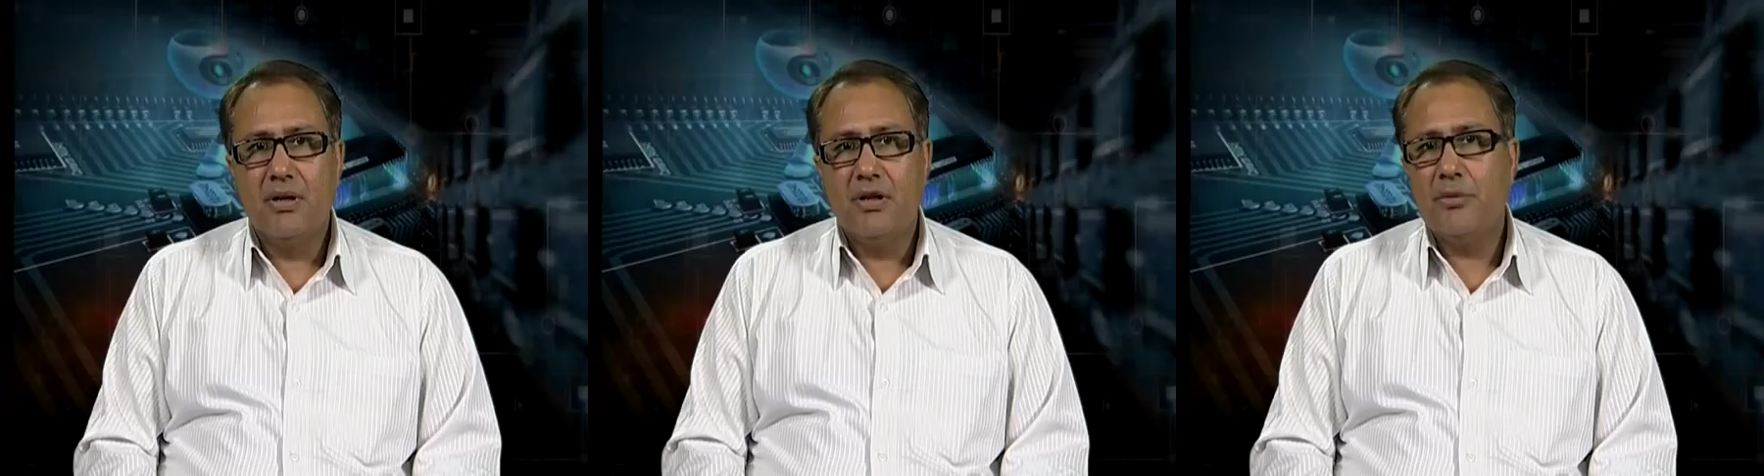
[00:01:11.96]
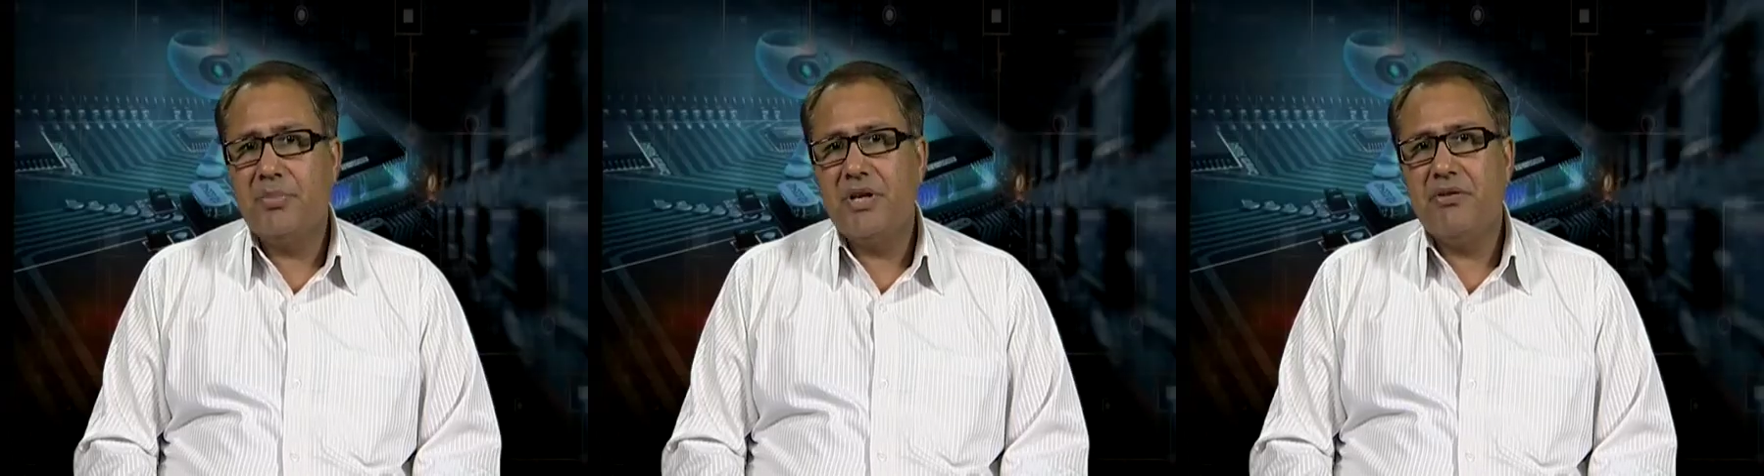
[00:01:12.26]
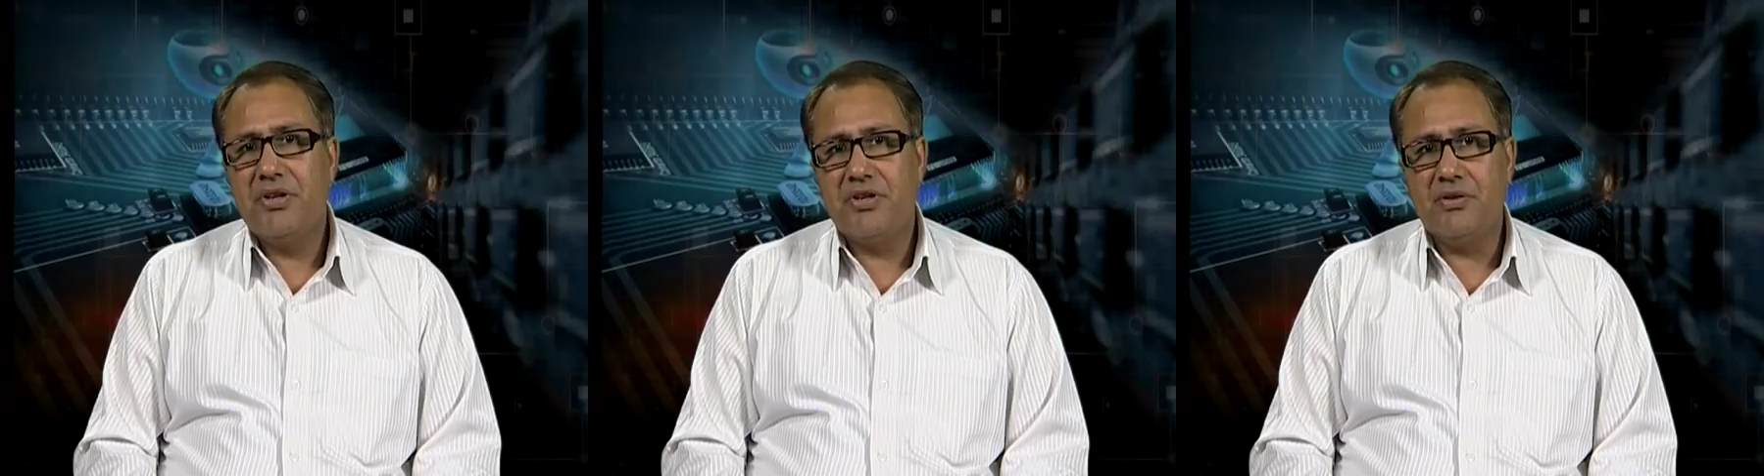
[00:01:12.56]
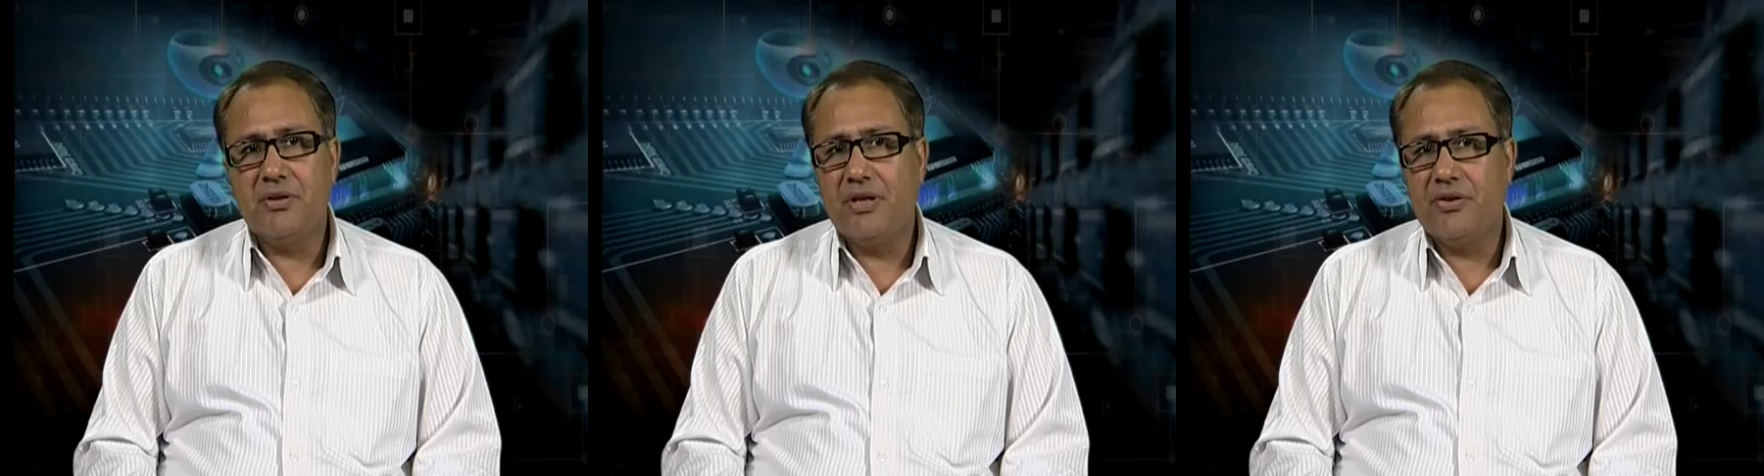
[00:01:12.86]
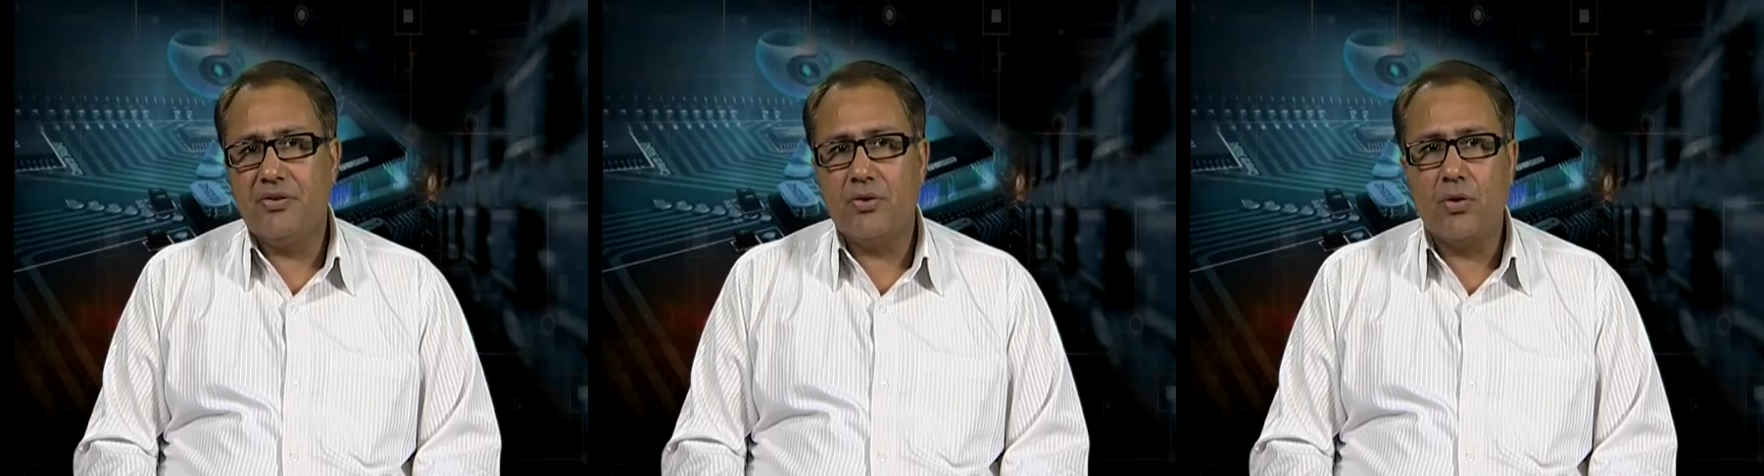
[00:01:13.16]
The P region
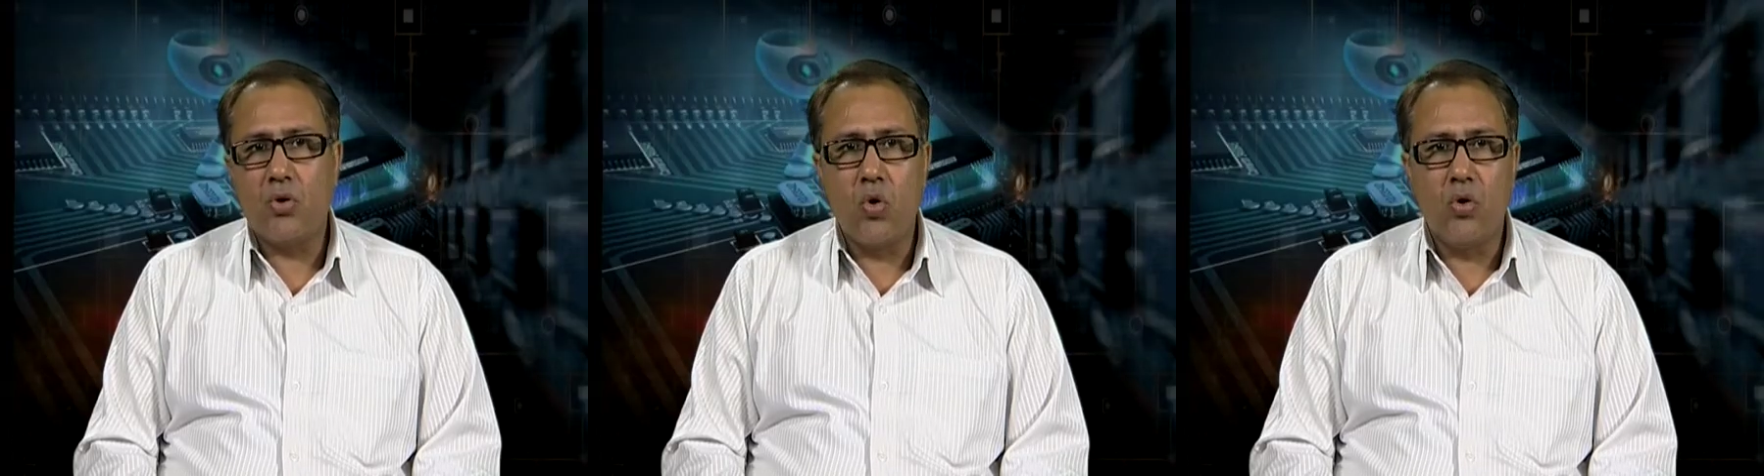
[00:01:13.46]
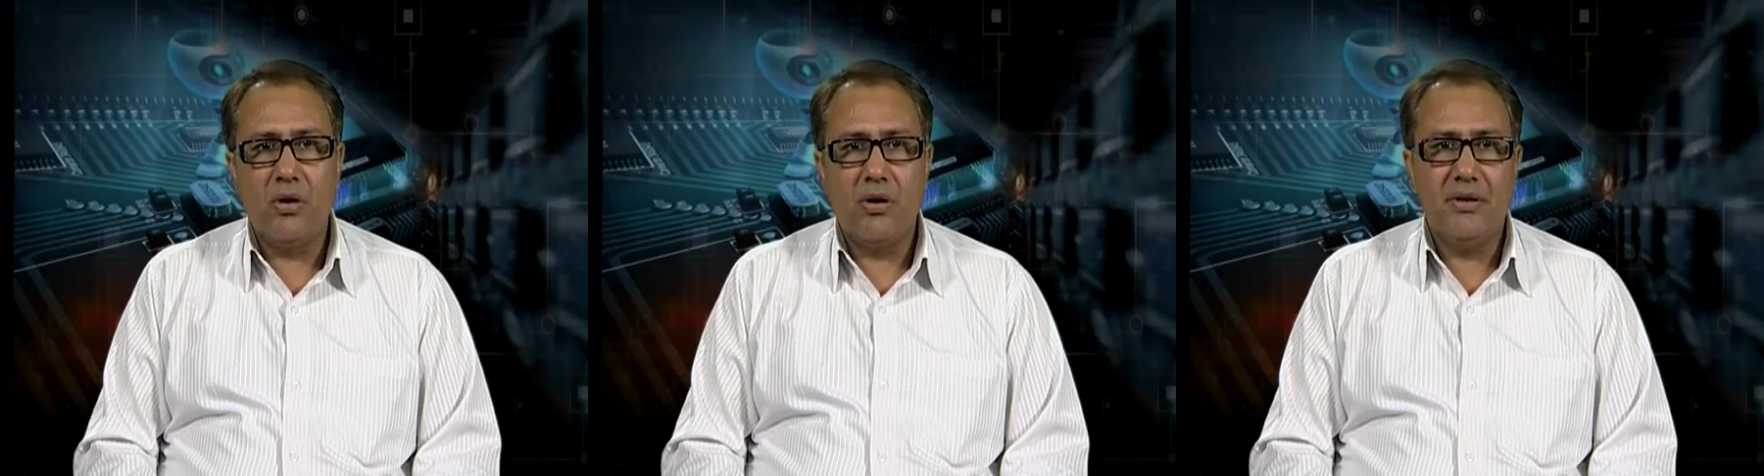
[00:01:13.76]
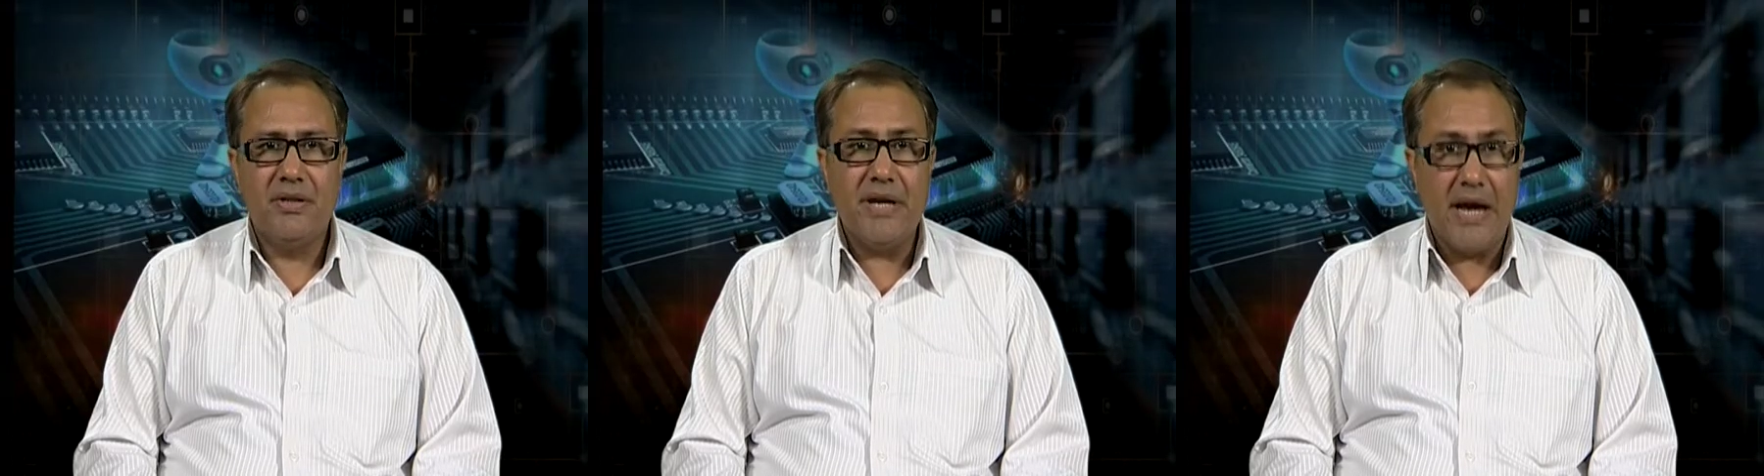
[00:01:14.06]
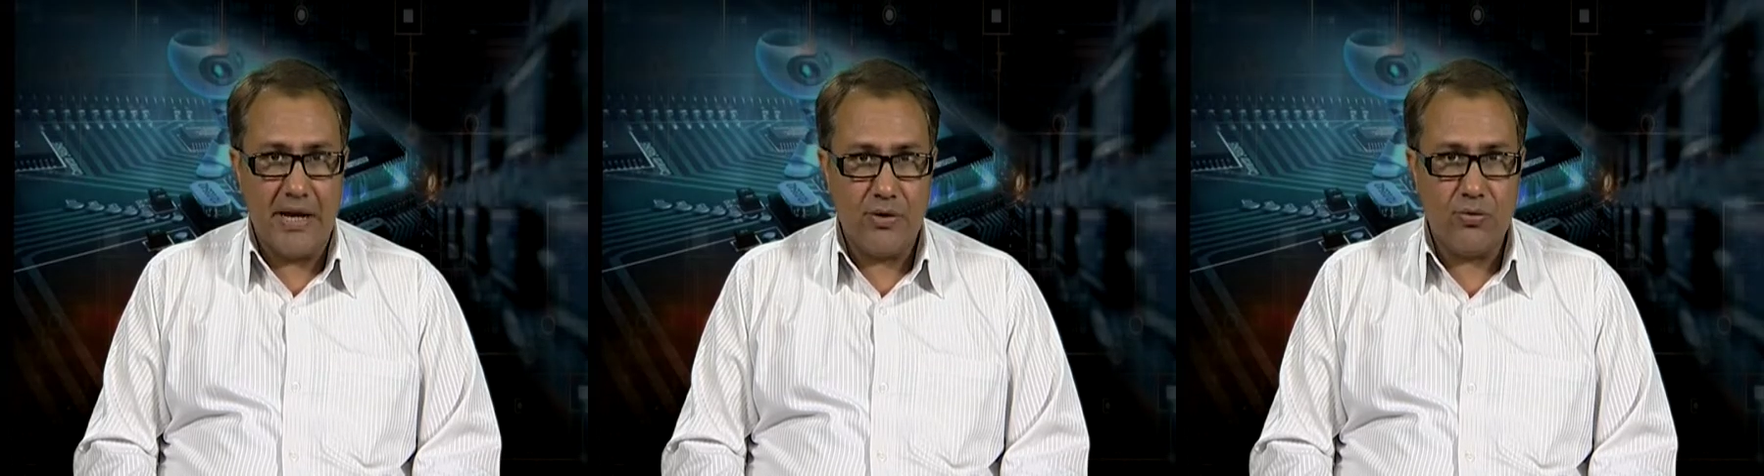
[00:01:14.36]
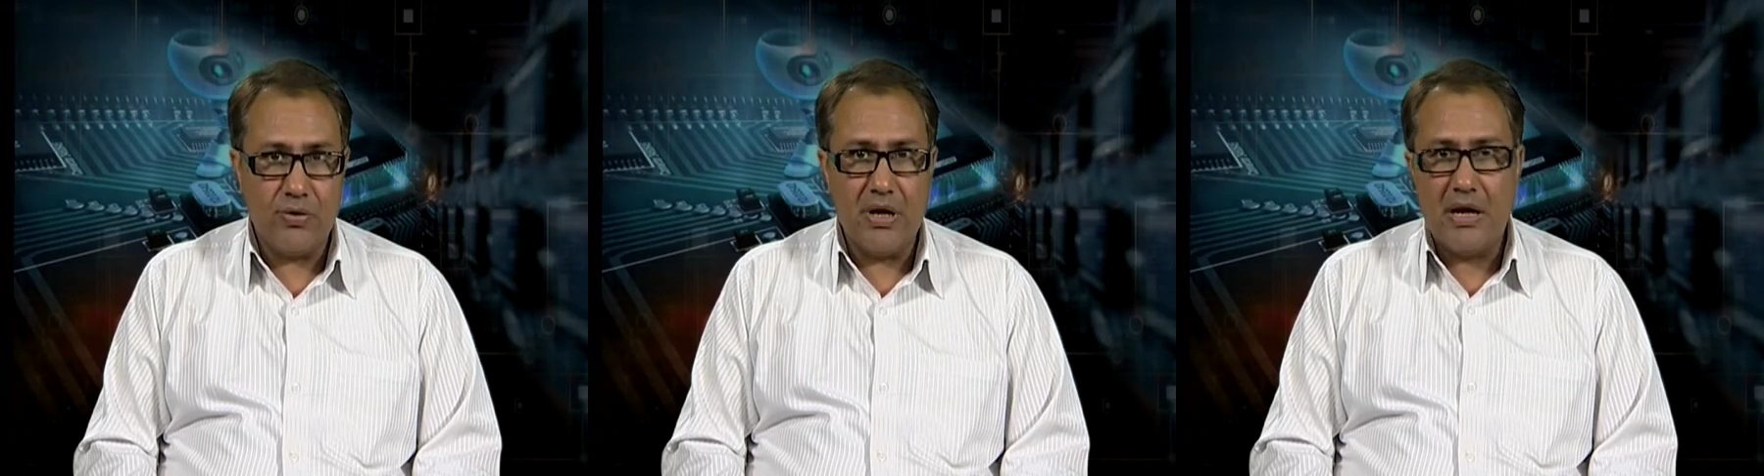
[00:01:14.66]
is called the
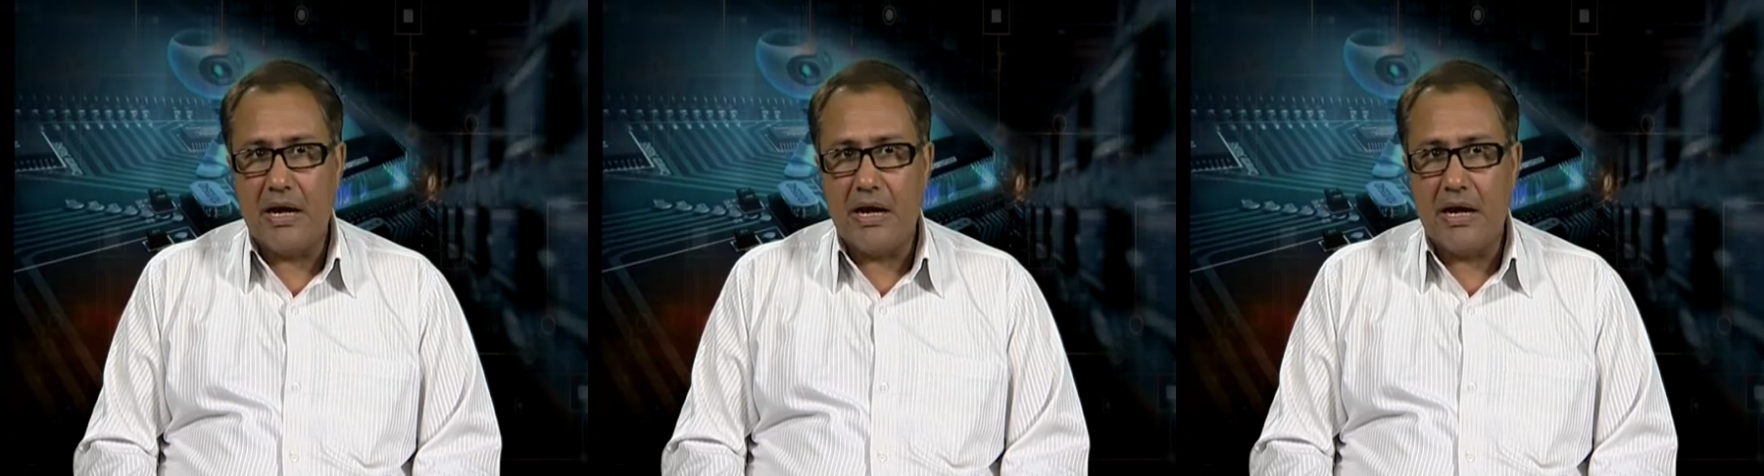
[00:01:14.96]
anode